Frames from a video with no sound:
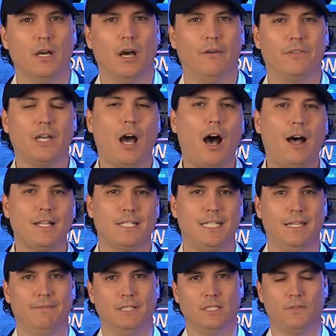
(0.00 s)
of cost
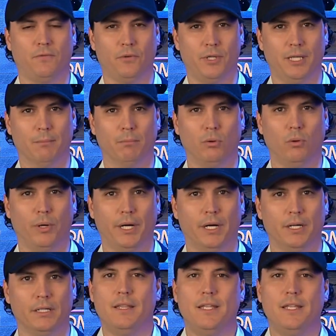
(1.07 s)
savings for the employer.